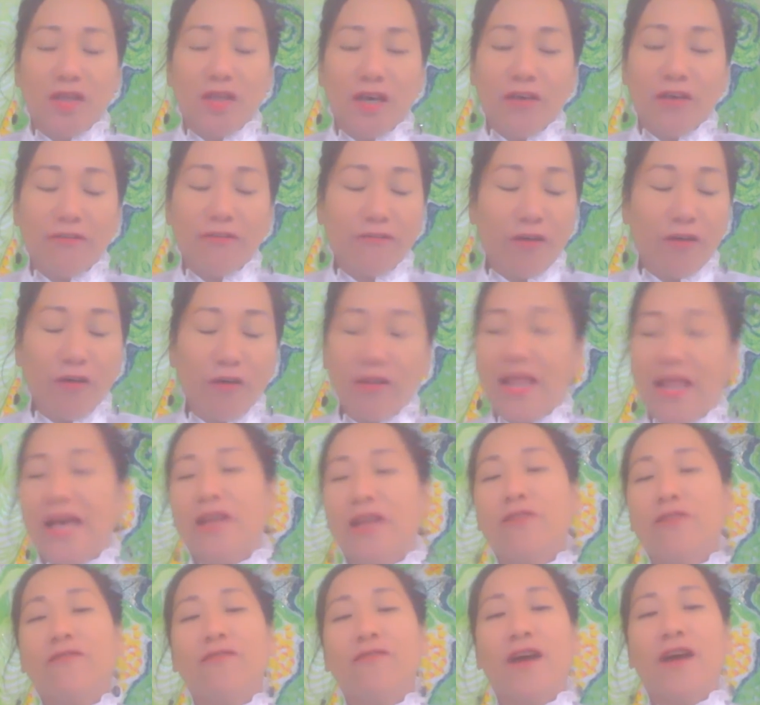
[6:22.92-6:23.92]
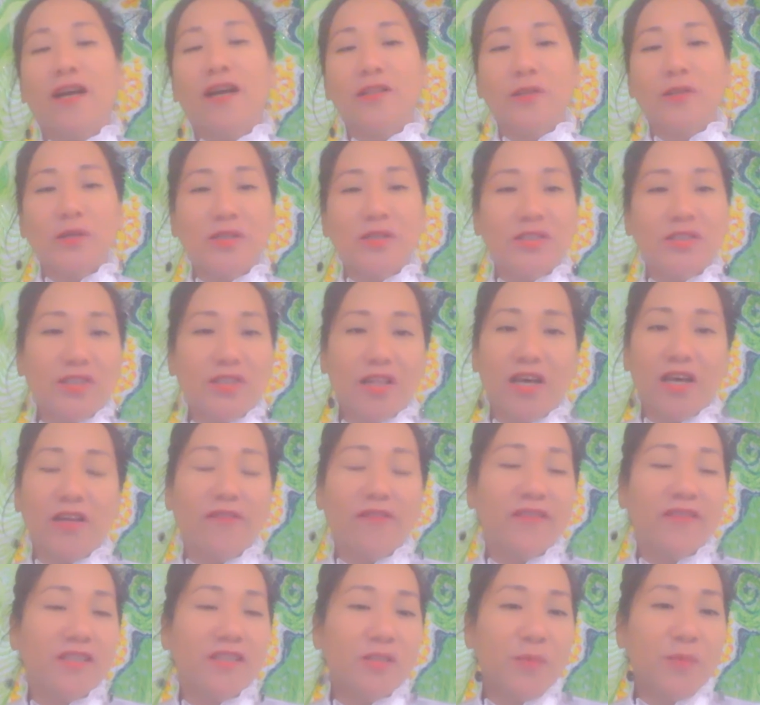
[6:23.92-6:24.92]
of factors, a lot
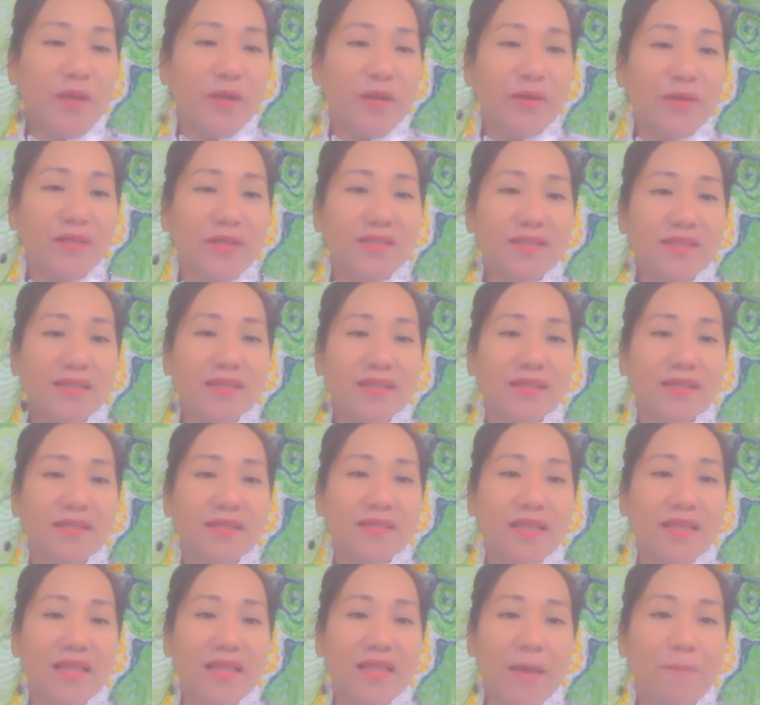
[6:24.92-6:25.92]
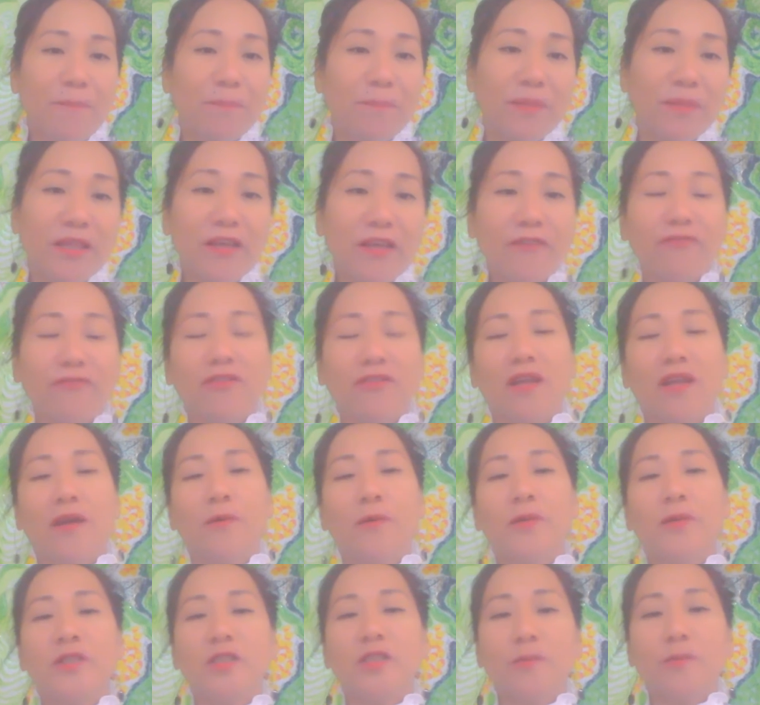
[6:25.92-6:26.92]
of experiences. They uplift
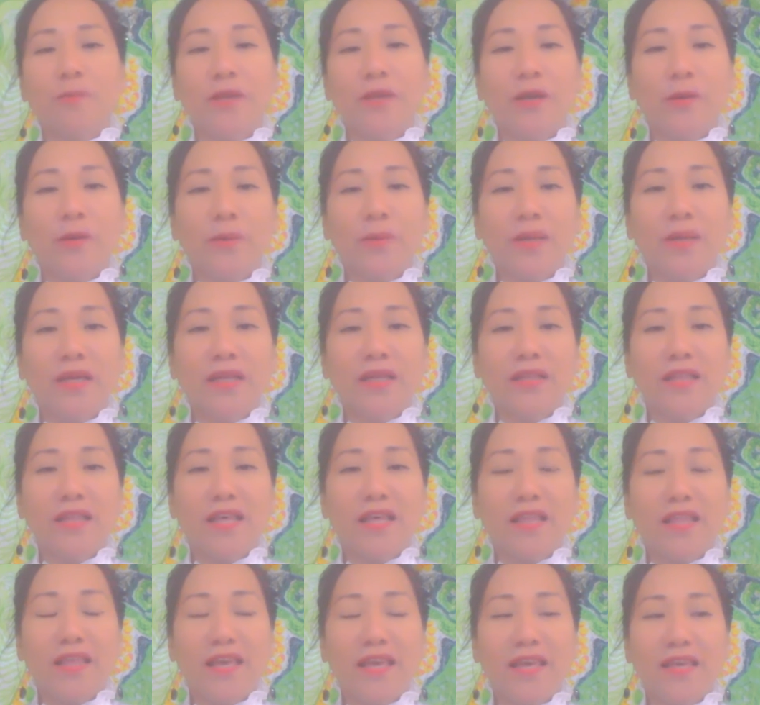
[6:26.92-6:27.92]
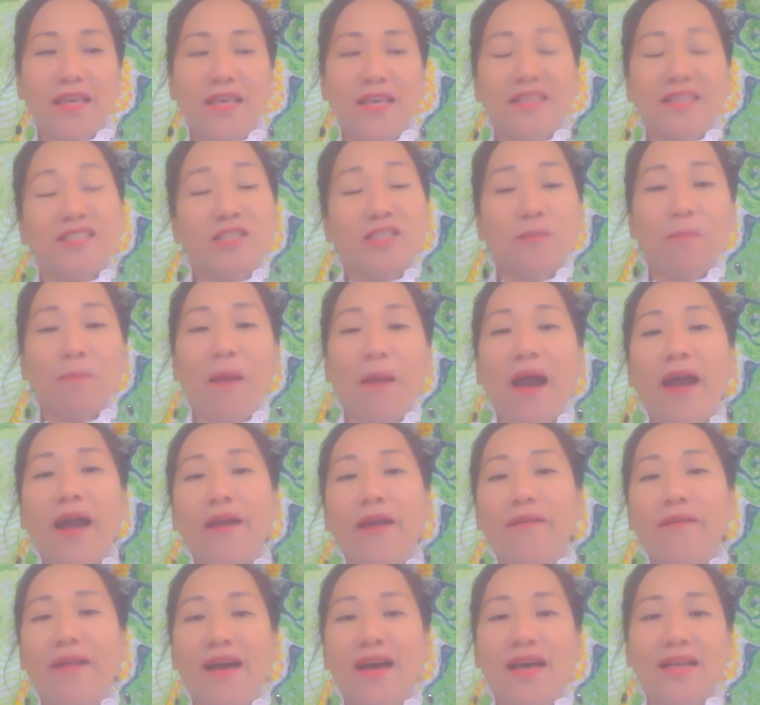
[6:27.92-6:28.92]
our spirit. They
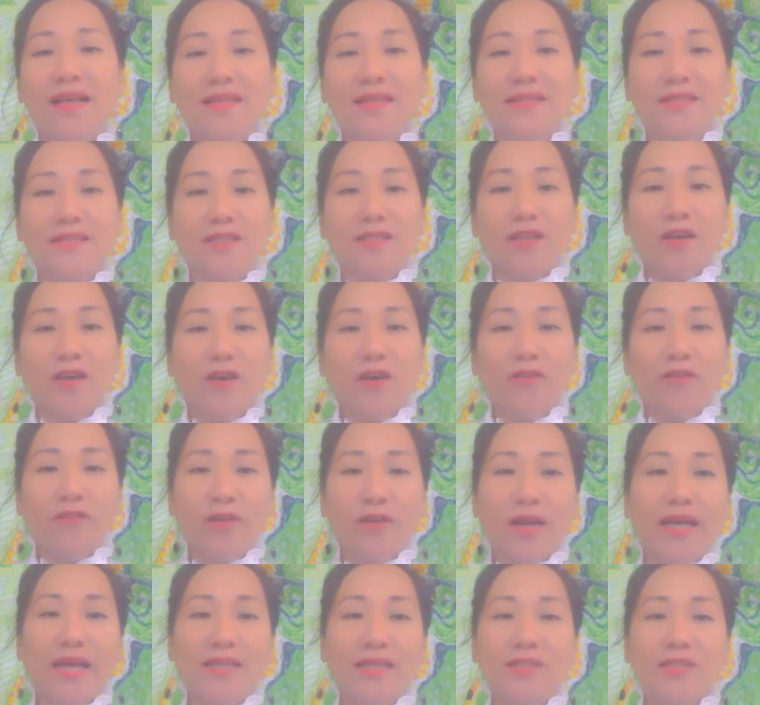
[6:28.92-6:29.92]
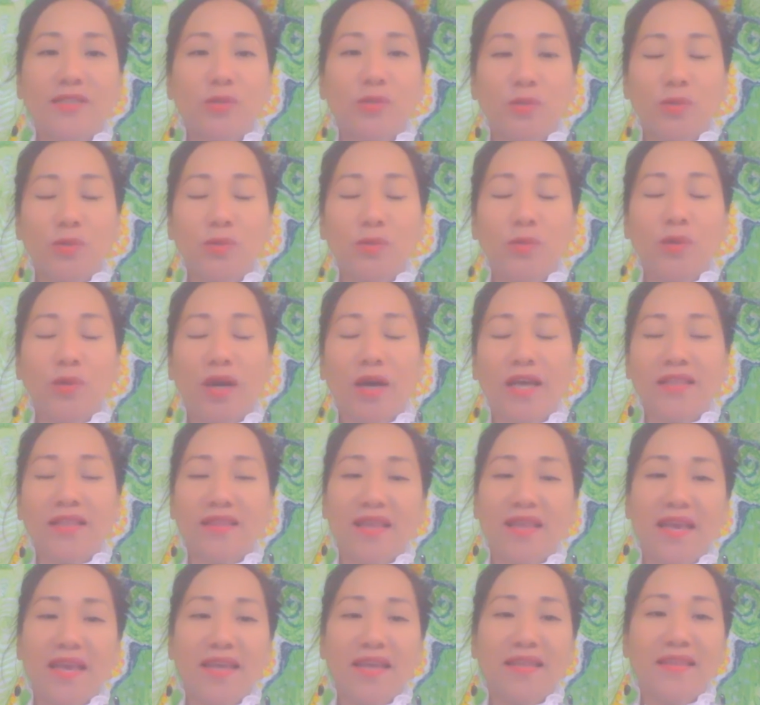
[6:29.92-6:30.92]
inspire us for us to
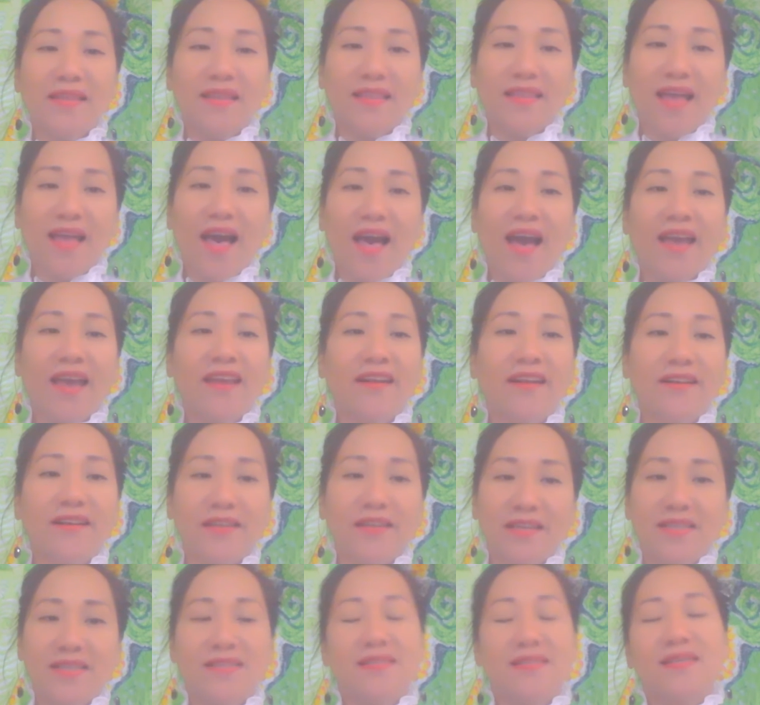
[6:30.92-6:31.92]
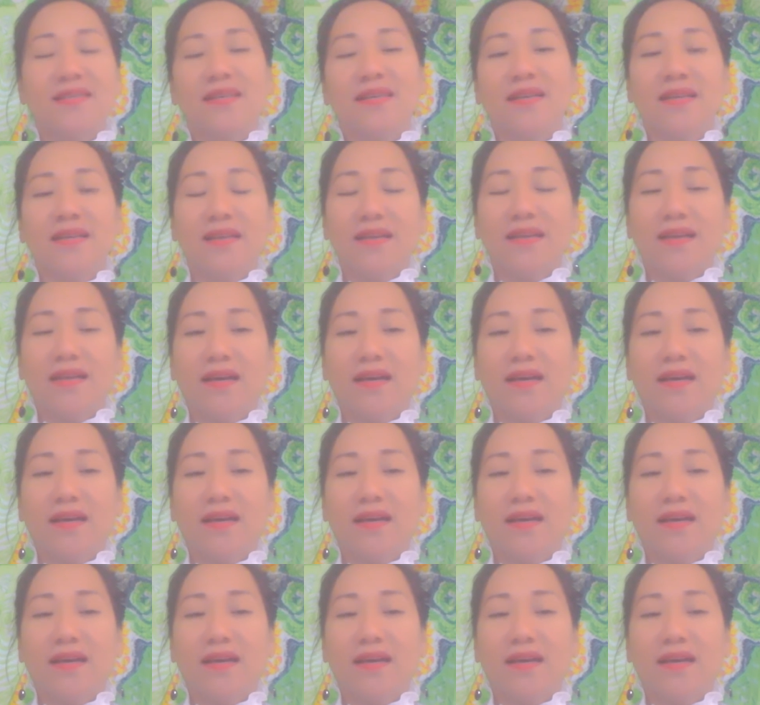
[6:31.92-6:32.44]
attain that high artistic